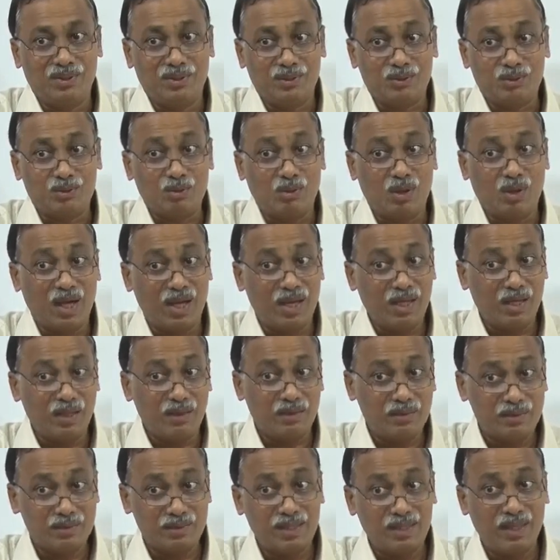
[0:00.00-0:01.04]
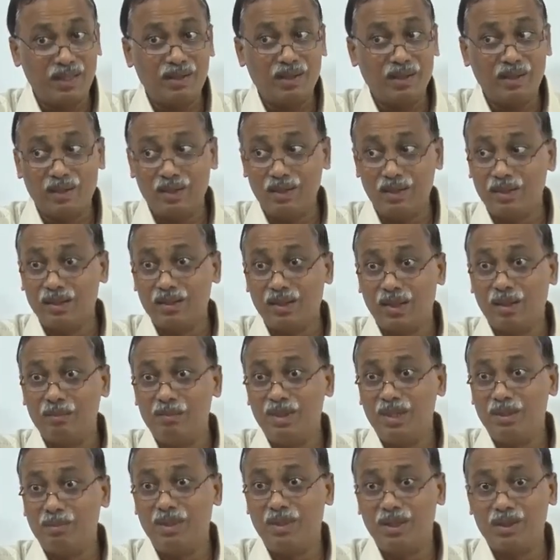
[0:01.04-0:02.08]
So, I set a written
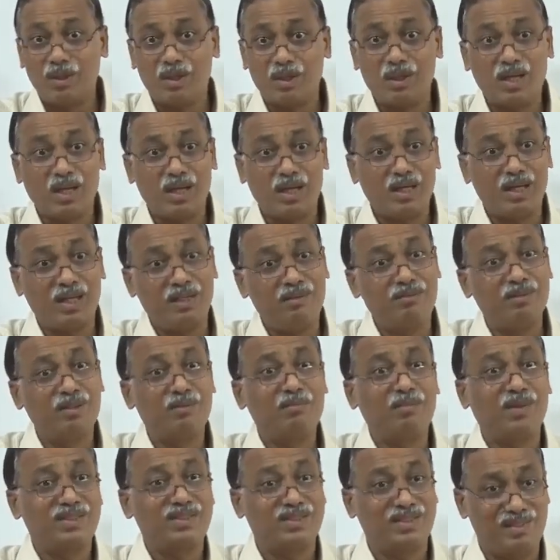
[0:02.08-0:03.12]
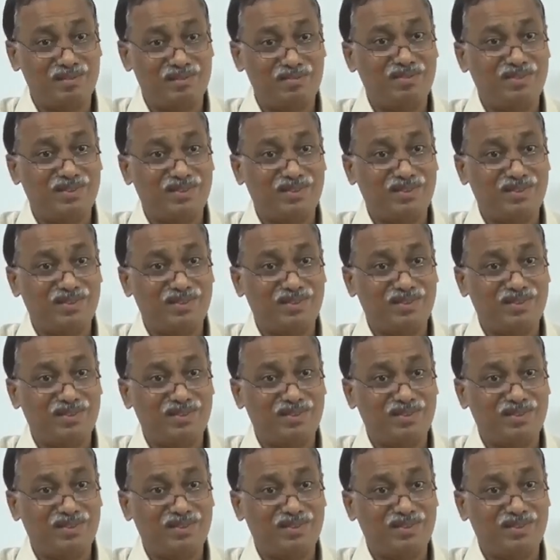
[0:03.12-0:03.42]
commitment or target with myself